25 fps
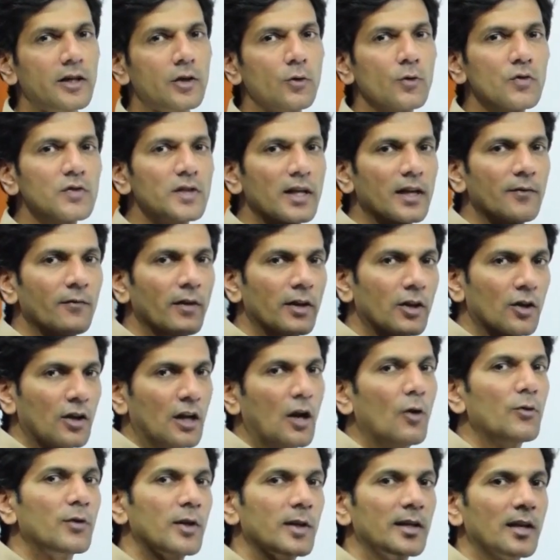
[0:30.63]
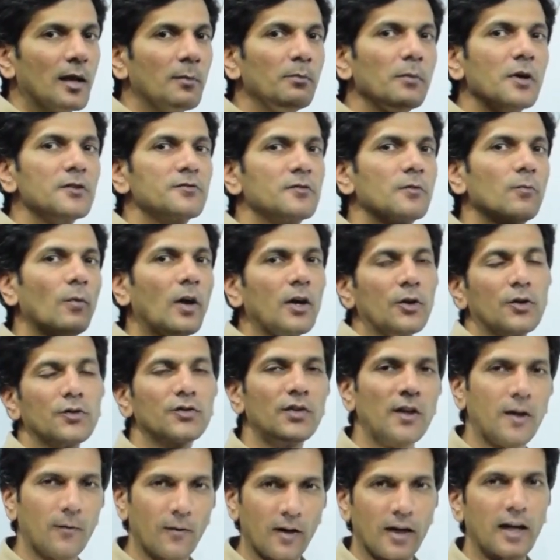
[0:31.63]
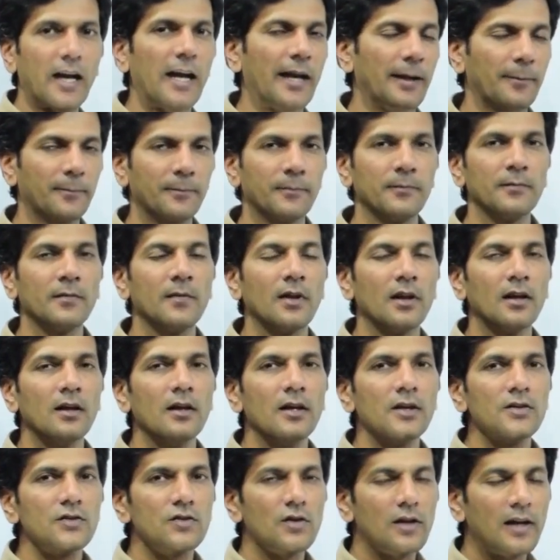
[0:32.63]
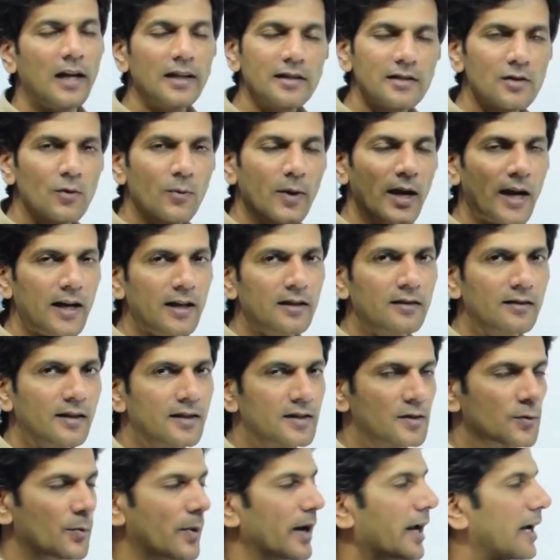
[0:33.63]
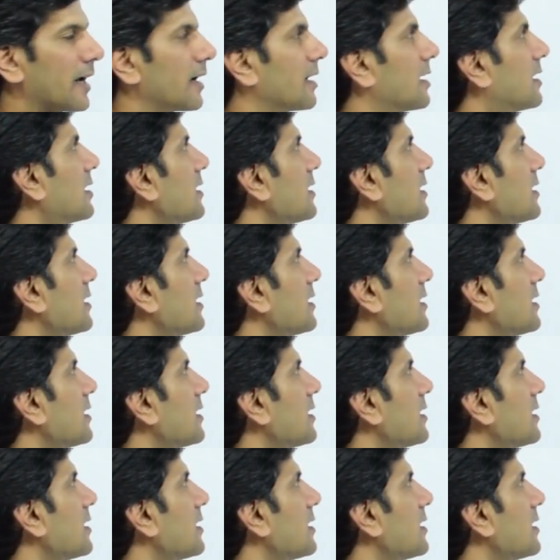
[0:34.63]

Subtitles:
using when you're counting numbers from 1 to 319? So let's look at it this way.